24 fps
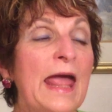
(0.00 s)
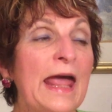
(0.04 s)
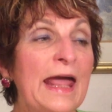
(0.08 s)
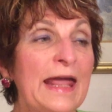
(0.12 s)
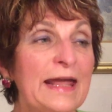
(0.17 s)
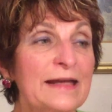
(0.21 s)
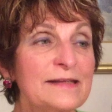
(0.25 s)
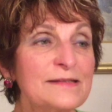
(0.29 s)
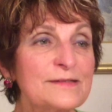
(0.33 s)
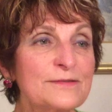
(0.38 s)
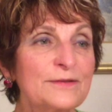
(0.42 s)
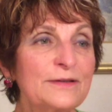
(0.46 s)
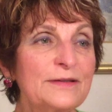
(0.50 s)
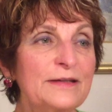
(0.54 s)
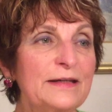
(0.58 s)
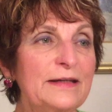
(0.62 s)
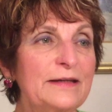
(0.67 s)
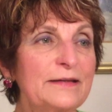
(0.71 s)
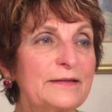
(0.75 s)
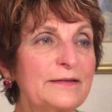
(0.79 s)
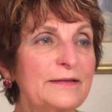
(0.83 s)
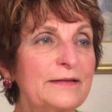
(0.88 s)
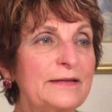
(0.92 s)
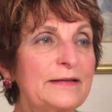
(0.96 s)
Hands-on
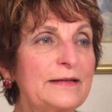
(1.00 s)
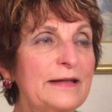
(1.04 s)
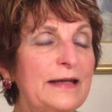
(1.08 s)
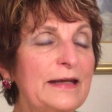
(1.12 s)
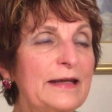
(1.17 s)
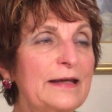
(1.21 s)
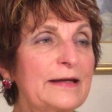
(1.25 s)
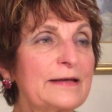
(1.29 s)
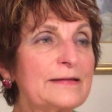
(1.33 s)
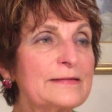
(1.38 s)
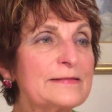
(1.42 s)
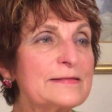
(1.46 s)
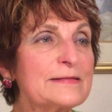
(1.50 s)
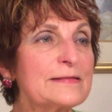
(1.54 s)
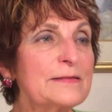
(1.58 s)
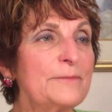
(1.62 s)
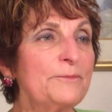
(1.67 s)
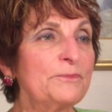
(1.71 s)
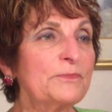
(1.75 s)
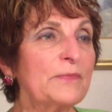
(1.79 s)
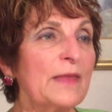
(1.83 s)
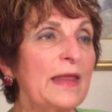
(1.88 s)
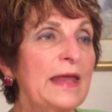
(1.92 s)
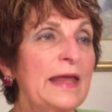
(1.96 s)
healing
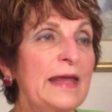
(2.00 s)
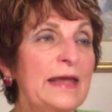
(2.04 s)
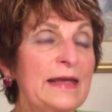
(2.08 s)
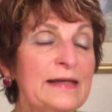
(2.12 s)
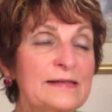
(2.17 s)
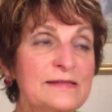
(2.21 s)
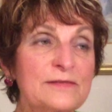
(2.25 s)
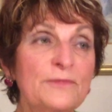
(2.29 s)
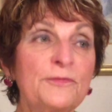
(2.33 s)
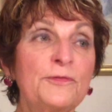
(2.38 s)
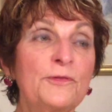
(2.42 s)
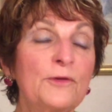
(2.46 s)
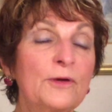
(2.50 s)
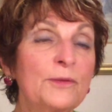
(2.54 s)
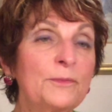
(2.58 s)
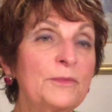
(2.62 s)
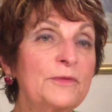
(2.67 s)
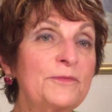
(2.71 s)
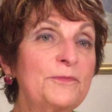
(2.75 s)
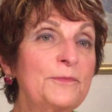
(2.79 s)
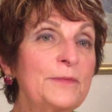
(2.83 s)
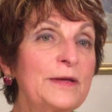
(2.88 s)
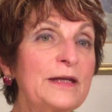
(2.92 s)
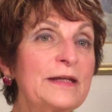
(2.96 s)
it's a form
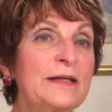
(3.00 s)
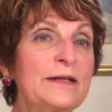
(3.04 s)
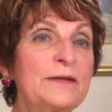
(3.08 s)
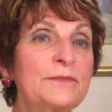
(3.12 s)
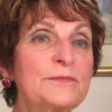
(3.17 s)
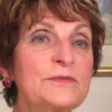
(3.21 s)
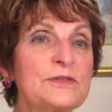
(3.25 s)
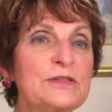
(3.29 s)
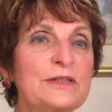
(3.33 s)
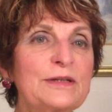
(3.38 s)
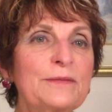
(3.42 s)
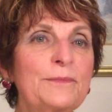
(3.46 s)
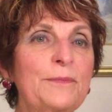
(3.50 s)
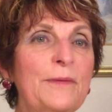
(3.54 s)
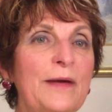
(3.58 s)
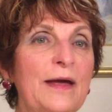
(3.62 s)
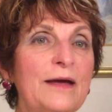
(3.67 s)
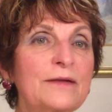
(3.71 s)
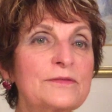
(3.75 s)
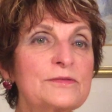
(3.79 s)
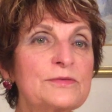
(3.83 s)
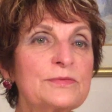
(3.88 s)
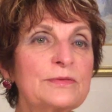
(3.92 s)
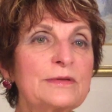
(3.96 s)
of mediumship,
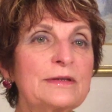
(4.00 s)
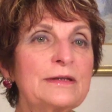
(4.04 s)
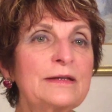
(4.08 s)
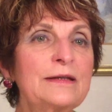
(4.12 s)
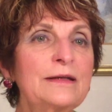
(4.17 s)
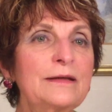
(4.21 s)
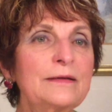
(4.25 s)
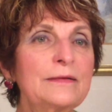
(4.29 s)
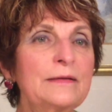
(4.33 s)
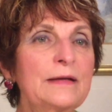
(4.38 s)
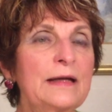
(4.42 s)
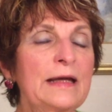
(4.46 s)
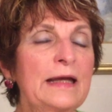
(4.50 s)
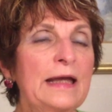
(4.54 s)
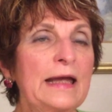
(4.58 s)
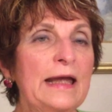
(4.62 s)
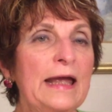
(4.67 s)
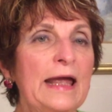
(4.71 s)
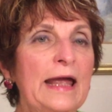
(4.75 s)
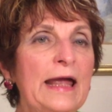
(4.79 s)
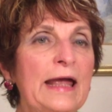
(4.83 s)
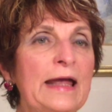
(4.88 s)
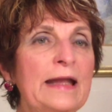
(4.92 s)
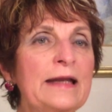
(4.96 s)
actually.
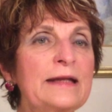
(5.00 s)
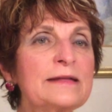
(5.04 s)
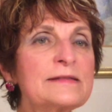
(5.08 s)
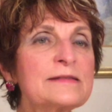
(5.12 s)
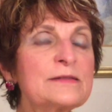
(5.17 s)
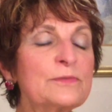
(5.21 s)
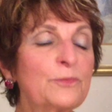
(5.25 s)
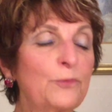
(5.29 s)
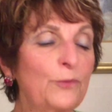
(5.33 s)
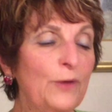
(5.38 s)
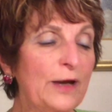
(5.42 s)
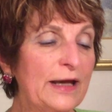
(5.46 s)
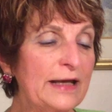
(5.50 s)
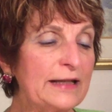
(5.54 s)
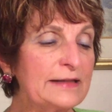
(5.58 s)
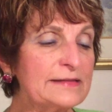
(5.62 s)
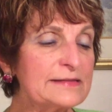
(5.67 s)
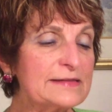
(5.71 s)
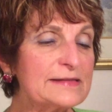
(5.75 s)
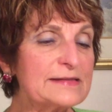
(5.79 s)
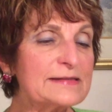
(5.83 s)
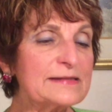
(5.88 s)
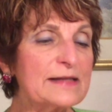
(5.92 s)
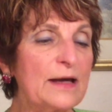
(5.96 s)
And it's when
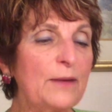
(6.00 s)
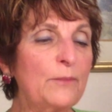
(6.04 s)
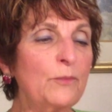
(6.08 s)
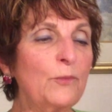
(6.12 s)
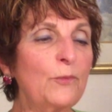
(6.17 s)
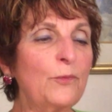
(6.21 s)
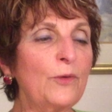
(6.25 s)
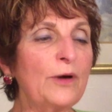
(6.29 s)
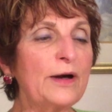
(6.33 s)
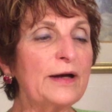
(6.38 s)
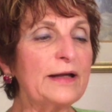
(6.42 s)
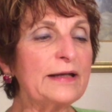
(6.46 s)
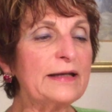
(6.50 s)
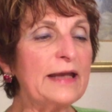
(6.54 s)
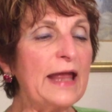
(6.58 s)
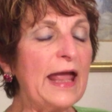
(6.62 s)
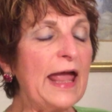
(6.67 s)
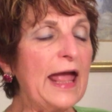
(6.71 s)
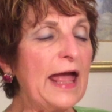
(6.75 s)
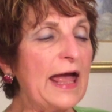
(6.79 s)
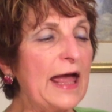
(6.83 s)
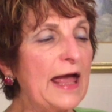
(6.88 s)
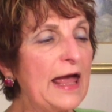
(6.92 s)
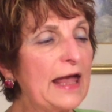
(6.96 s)
someone
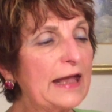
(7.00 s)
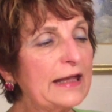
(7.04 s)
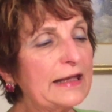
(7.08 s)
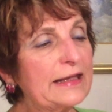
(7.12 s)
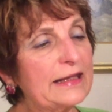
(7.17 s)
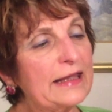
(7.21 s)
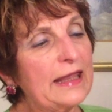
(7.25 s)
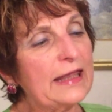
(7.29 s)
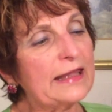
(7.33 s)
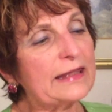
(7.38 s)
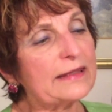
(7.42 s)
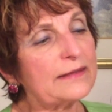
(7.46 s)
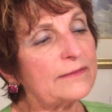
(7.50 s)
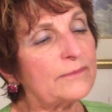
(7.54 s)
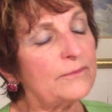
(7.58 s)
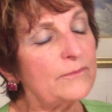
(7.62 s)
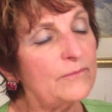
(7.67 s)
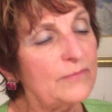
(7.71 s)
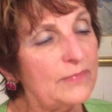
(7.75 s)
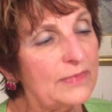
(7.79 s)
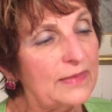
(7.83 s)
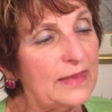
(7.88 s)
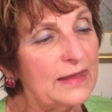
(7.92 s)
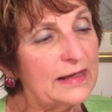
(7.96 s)

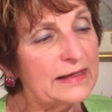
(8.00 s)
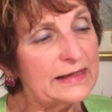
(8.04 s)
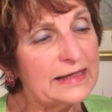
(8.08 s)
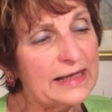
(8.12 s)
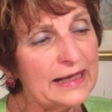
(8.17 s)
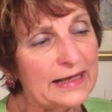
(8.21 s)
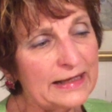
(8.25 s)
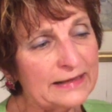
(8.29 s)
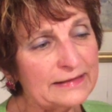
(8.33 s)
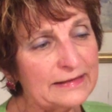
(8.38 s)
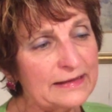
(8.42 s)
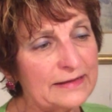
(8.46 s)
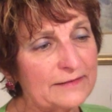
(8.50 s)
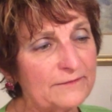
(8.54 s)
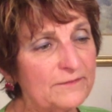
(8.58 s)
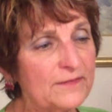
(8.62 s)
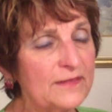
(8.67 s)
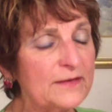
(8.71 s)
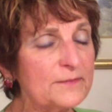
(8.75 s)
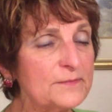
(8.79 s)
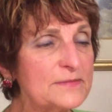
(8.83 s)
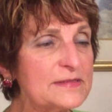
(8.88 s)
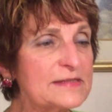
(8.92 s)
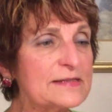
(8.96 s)
can give
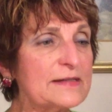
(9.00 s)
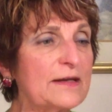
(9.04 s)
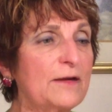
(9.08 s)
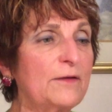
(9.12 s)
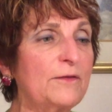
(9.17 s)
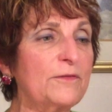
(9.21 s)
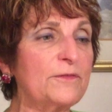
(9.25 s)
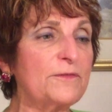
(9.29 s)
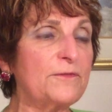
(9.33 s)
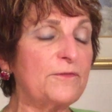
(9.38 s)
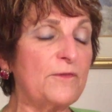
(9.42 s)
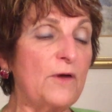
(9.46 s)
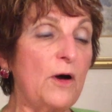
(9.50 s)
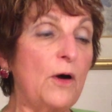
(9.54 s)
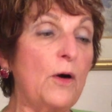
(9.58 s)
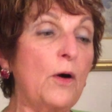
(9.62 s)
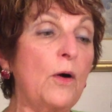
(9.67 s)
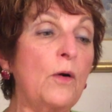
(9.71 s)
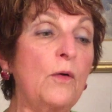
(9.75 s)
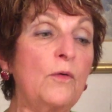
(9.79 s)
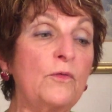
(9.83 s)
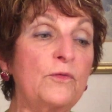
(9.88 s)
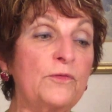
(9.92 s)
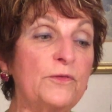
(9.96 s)
themselves
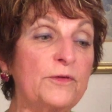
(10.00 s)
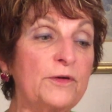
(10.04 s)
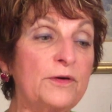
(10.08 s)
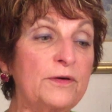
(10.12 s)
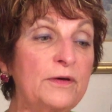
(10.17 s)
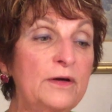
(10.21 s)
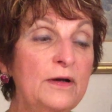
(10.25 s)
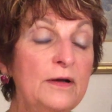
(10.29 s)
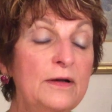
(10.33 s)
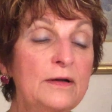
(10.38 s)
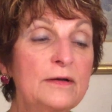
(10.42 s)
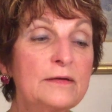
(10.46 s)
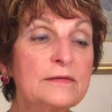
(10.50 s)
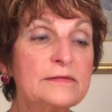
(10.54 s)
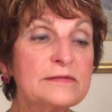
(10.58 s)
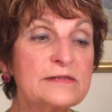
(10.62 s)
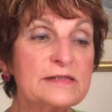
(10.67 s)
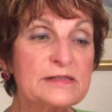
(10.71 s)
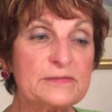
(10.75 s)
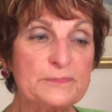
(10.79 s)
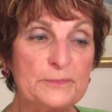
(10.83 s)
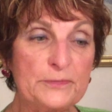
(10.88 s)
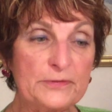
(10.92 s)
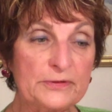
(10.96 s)
over
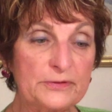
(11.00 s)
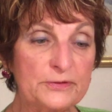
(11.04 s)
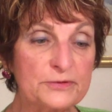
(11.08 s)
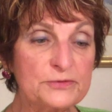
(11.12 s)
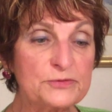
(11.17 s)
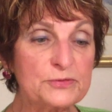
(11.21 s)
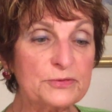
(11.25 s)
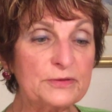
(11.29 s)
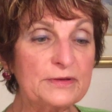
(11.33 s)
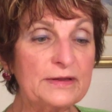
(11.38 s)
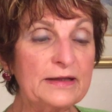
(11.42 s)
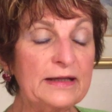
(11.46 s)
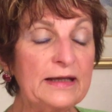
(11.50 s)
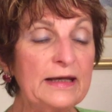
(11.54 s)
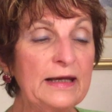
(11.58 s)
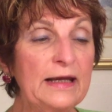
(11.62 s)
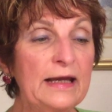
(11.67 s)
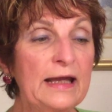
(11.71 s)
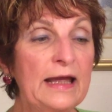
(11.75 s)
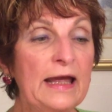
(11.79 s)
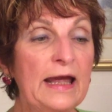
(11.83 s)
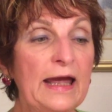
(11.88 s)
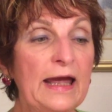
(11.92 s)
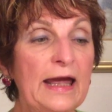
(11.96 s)
spiritually
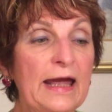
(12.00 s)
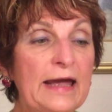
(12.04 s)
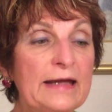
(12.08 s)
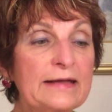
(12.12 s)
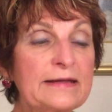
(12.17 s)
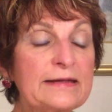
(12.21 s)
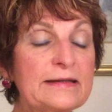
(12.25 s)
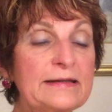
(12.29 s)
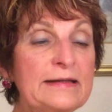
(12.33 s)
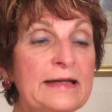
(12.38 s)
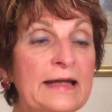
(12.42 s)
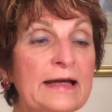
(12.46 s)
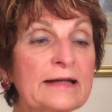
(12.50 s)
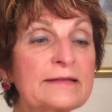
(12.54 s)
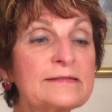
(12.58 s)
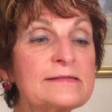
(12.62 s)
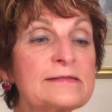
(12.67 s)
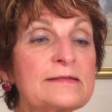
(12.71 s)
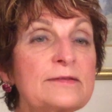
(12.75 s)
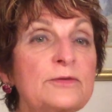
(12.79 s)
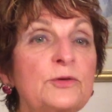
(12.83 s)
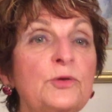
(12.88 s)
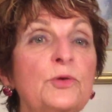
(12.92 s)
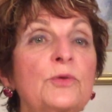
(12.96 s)
and
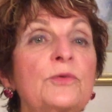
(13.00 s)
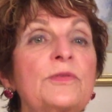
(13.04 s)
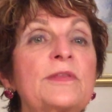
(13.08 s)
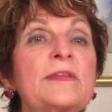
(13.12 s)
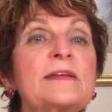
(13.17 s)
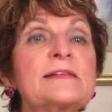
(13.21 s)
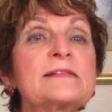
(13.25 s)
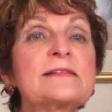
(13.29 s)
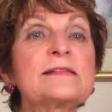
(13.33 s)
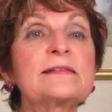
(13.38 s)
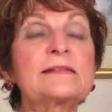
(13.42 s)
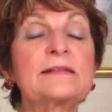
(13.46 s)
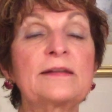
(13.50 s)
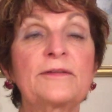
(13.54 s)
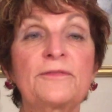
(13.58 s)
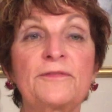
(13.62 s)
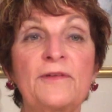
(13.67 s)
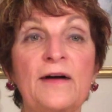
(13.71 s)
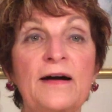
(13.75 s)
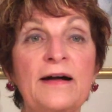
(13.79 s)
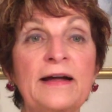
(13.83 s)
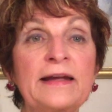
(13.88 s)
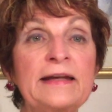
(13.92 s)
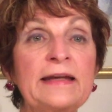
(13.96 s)
connect to this
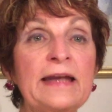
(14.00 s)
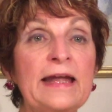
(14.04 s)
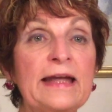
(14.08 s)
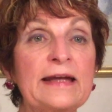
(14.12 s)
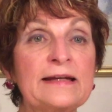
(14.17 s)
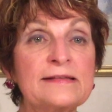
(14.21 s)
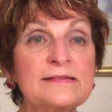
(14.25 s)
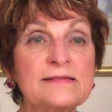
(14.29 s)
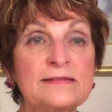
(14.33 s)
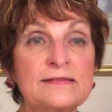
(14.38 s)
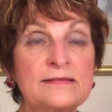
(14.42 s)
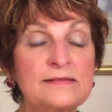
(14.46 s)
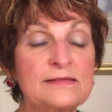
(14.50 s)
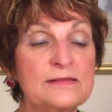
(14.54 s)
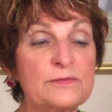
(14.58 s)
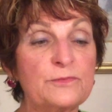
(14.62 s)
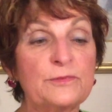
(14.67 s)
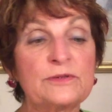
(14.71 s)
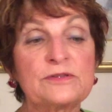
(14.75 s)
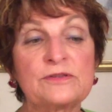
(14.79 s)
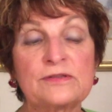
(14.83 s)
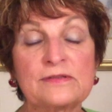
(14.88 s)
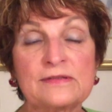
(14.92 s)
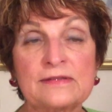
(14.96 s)
divine essence,
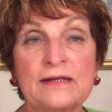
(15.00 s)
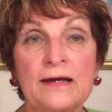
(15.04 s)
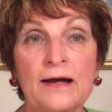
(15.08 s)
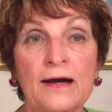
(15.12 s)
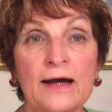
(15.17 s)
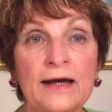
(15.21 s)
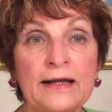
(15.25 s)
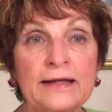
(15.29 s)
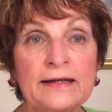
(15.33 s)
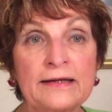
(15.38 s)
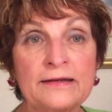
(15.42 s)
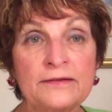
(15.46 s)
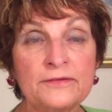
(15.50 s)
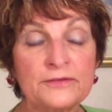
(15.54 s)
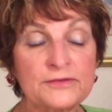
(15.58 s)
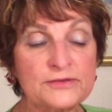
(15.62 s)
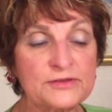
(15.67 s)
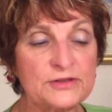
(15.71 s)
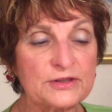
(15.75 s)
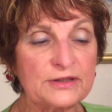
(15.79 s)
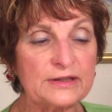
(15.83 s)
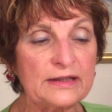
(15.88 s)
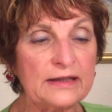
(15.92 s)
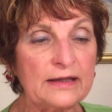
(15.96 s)
which is God
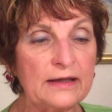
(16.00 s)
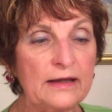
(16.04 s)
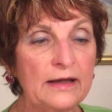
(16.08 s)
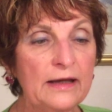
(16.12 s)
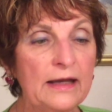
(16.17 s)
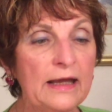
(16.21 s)
energy.